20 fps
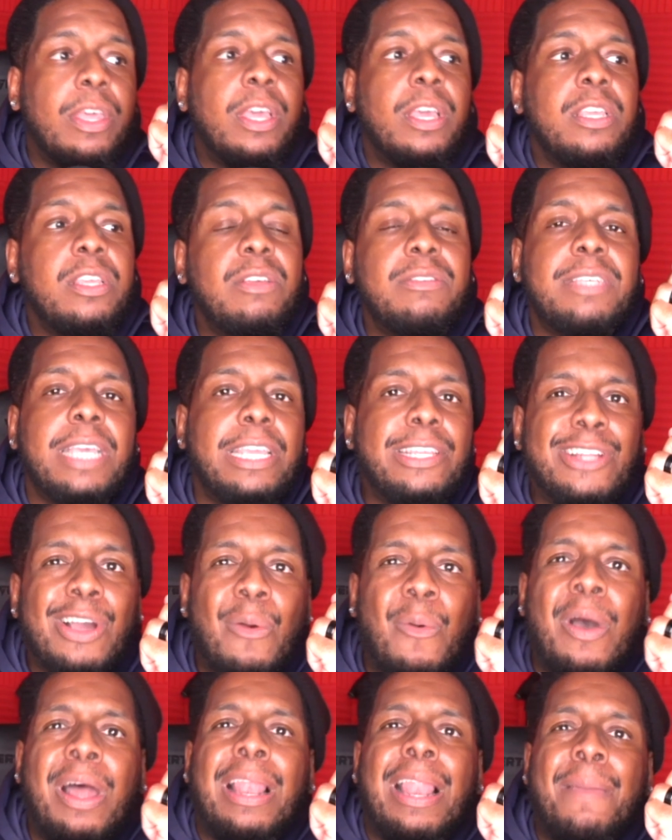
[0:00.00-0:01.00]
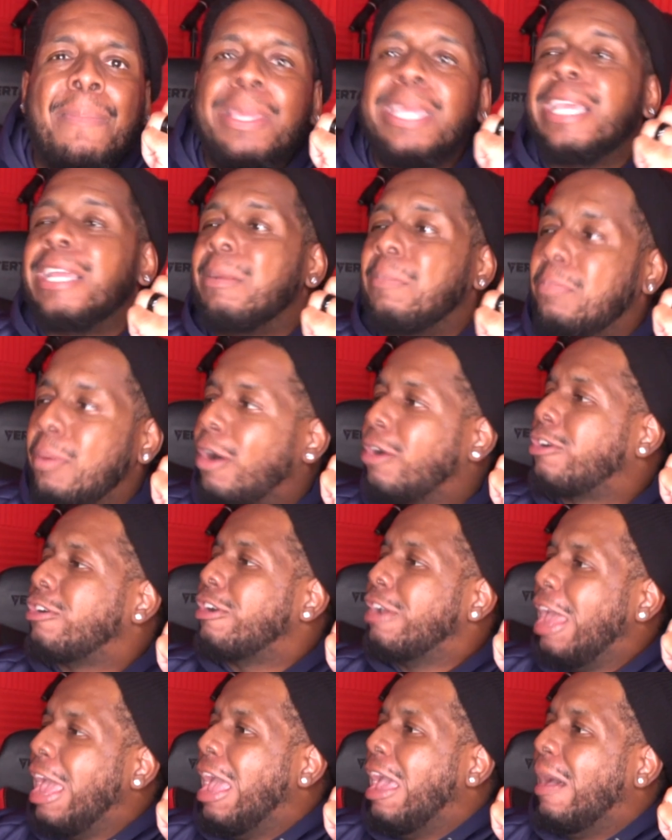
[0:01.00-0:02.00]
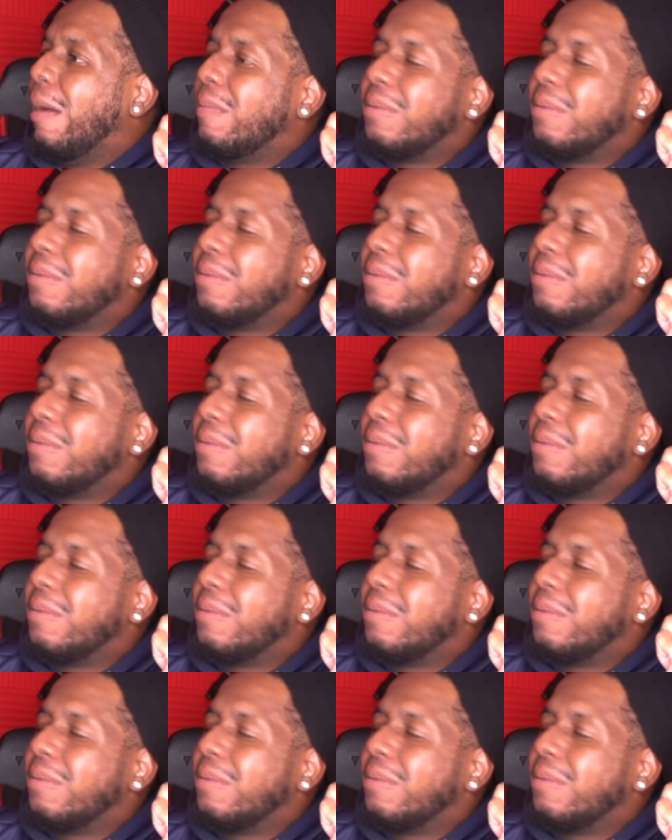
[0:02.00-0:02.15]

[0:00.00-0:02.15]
you say, you know what, let me get a bunker now.